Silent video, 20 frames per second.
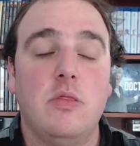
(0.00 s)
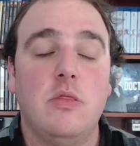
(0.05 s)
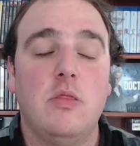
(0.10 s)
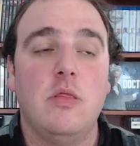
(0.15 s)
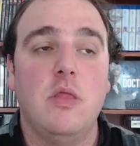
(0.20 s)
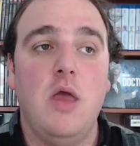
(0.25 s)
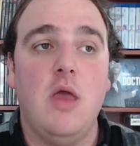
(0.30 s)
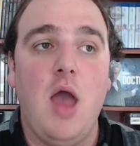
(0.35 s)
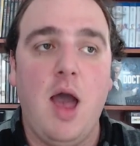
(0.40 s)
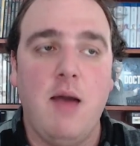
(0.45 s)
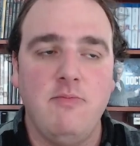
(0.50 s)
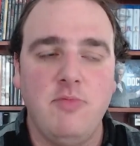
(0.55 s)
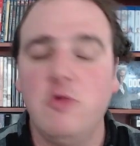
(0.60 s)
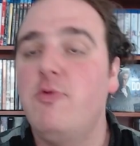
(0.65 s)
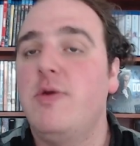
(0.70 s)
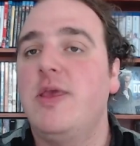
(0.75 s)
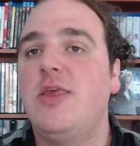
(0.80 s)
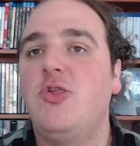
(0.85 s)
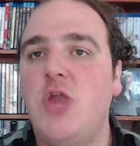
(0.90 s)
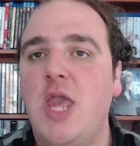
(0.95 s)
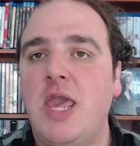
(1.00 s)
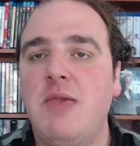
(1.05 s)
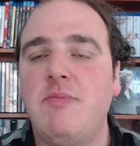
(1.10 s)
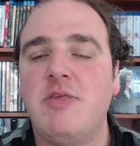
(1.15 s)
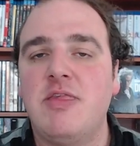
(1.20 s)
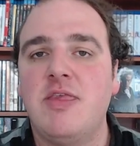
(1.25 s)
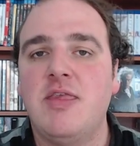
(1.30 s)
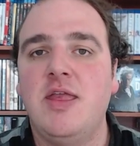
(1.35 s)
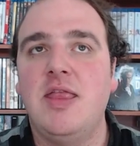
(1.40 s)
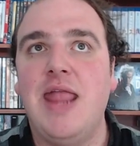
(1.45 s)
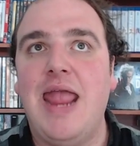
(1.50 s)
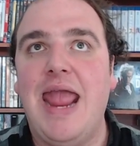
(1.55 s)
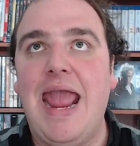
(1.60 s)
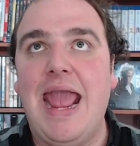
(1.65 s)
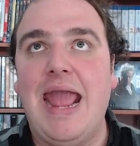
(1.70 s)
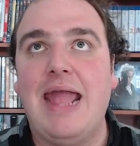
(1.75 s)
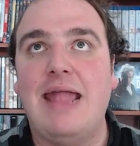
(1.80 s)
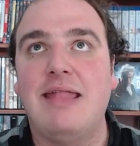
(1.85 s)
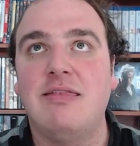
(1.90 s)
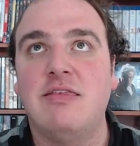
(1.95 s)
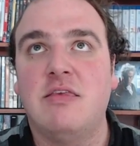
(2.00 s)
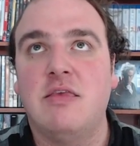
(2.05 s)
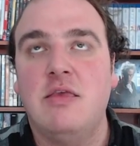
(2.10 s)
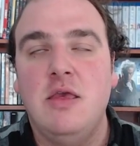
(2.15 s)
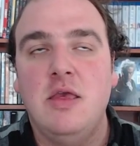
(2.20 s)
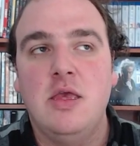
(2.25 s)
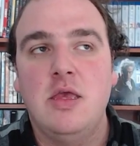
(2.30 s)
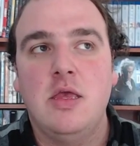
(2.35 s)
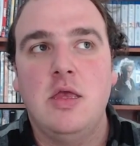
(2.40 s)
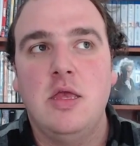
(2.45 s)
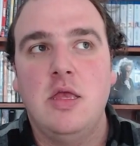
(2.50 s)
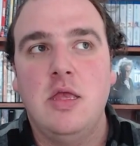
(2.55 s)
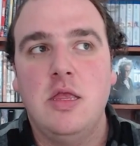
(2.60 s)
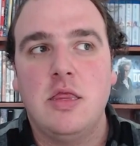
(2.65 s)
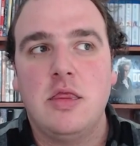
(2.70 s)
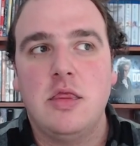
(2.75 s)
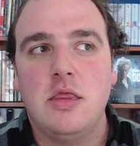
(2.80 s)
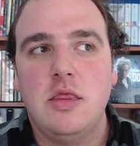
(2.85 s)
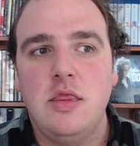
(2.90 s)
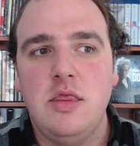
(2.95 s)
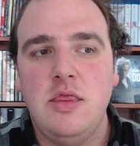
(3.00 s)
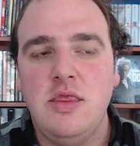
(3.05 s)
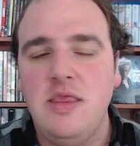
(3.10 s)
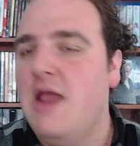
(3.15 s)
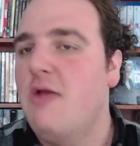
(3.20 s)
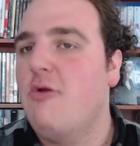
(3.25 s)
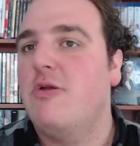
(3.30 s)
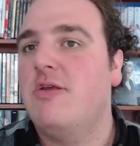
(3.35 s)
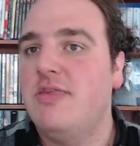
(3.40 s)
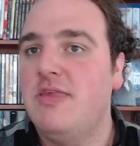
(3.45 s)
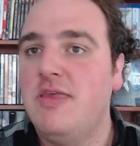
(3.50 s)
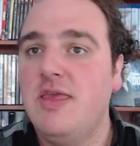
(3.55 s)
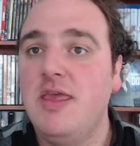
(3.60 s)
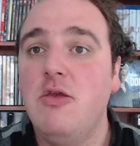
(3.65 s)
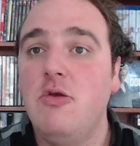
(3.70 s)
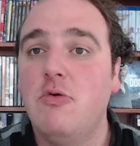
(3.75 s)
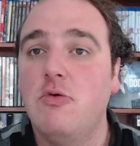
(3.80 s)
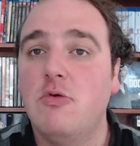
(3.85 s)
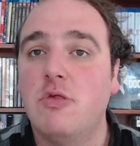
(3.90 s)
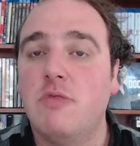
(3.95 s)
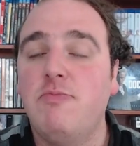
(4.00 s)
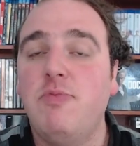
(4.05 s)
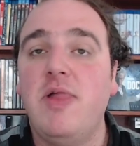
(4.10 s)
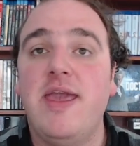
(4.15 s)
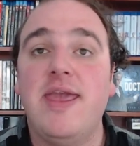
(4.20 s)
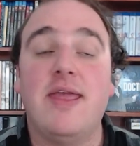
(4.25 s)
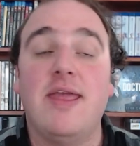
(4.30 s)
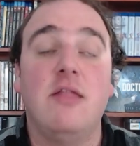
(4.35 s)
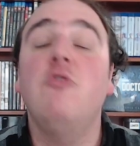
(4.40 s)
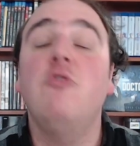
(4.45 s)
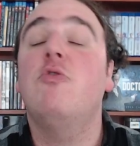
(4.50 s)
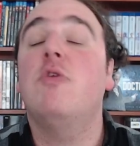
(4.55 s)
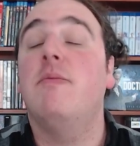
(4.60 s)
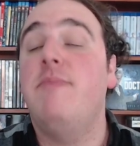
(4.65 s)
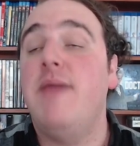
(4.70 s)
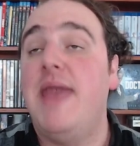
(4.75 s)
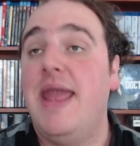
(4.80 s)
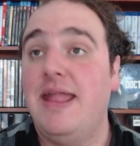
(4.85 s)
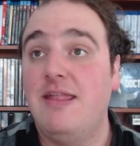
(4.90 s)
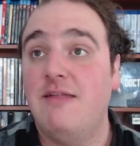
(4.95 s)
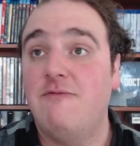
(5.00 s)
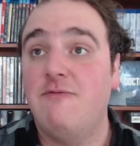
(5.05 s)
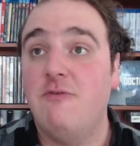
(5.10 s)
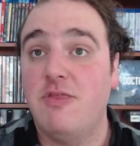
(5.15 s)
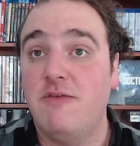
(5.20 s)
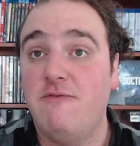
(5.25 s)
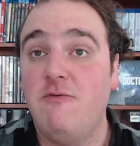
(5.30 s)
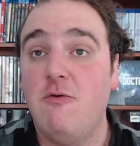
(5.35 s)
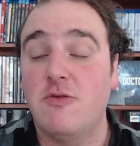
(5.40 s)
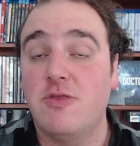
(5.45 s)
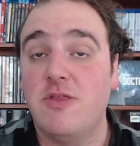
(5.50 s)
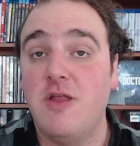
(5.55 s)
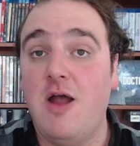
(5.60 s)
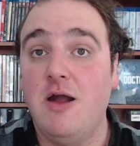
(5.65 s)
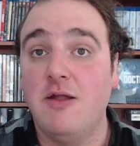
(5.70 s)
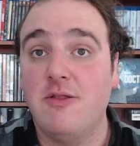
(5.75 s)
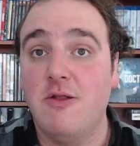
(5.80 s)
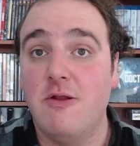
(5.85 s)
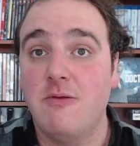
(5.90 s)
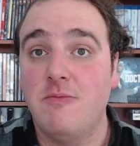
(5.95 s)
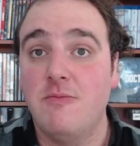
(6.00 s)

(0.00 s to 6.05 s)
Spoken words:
Louise Jameson and Nerys Hughes playing a new companion for the Fourth Doctor.